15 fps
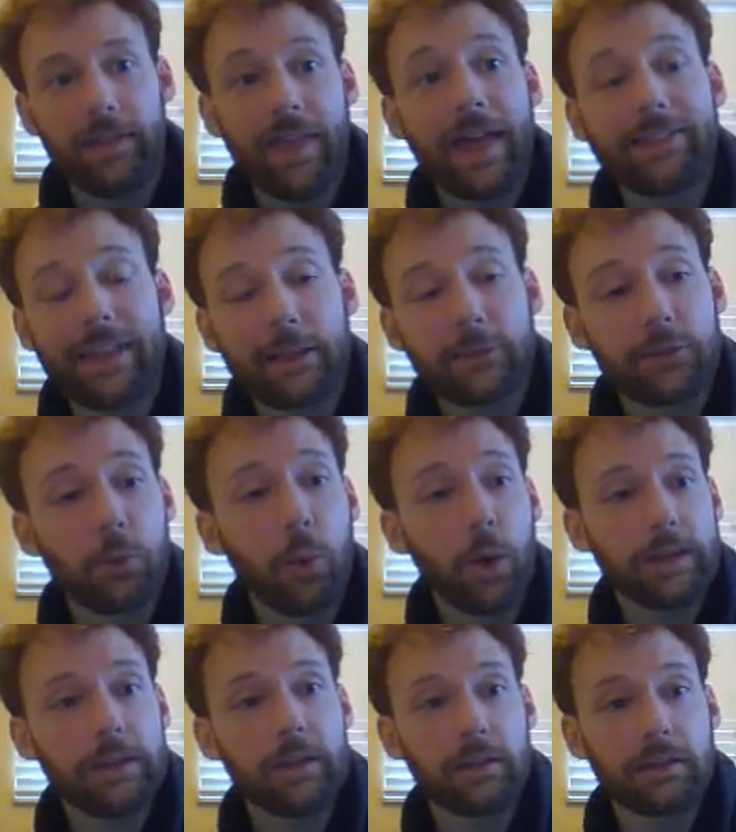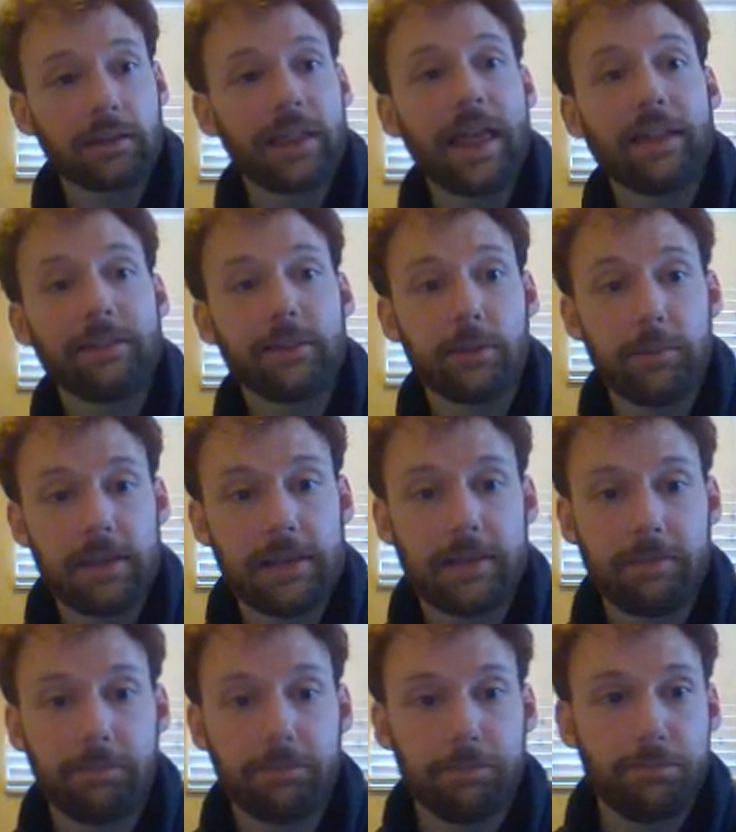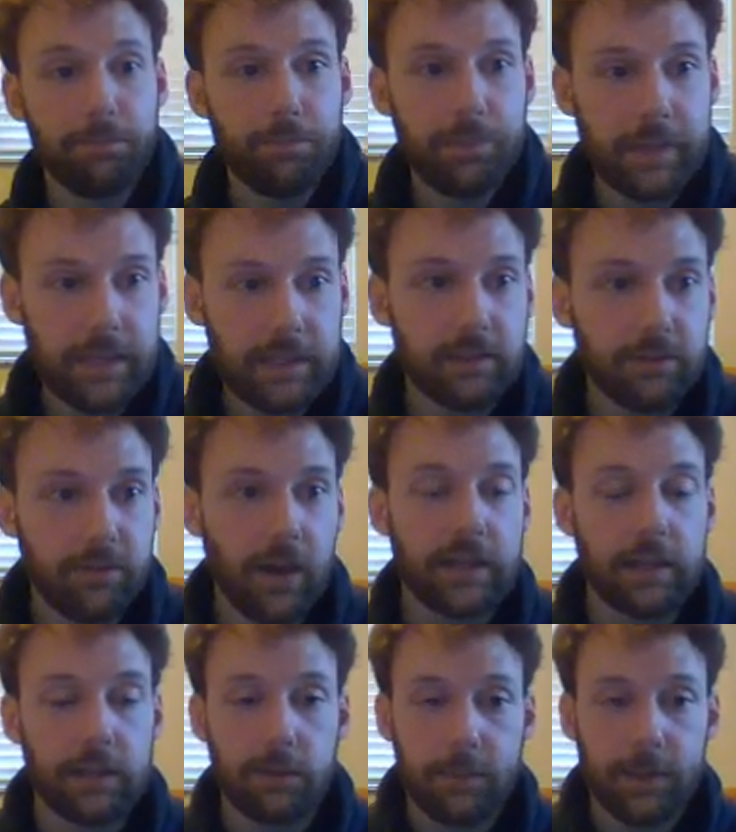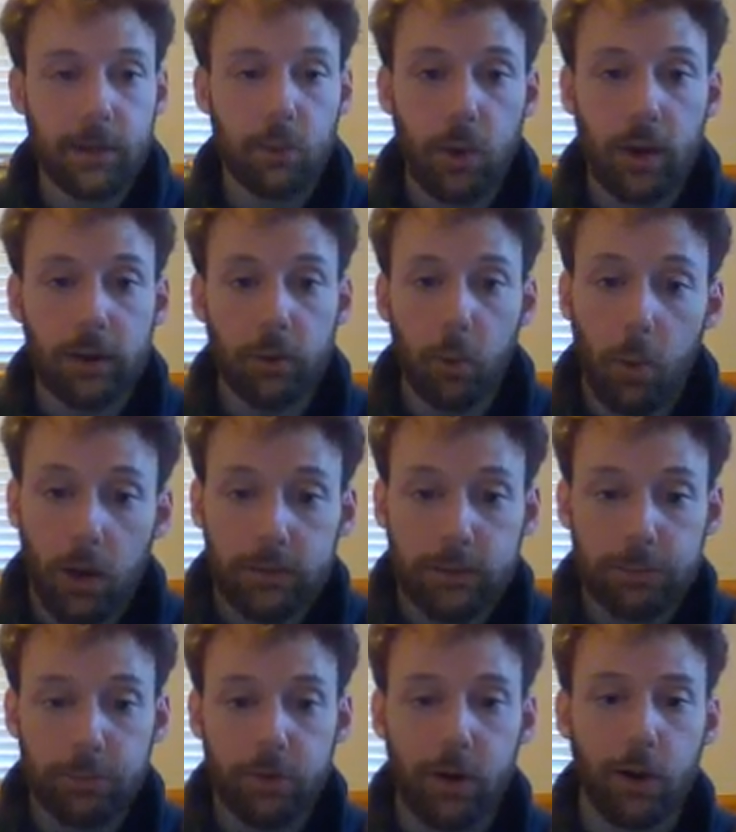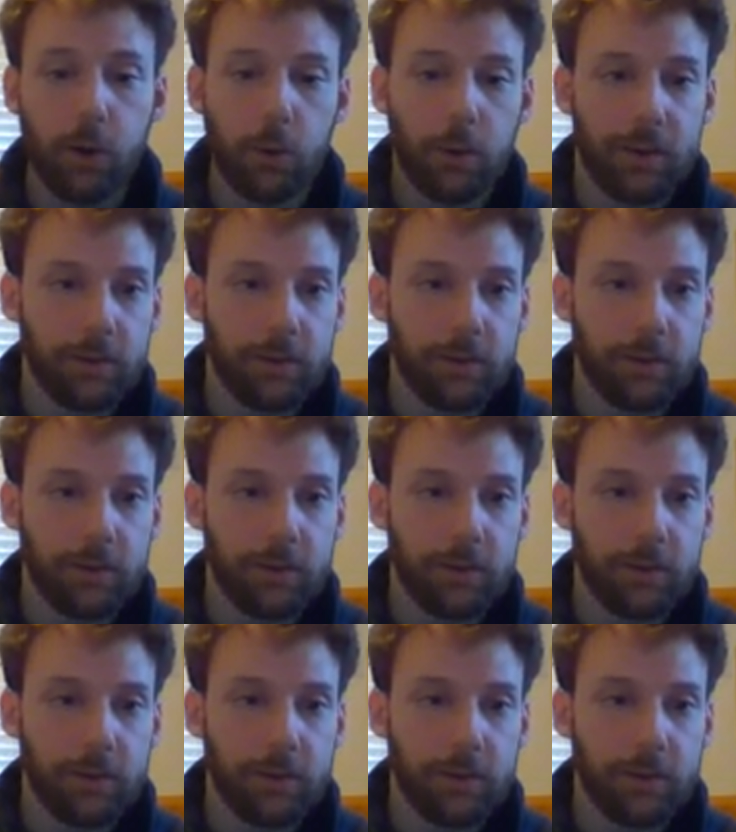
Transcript: that's actually what led to me being invited to be a Run It Once pro.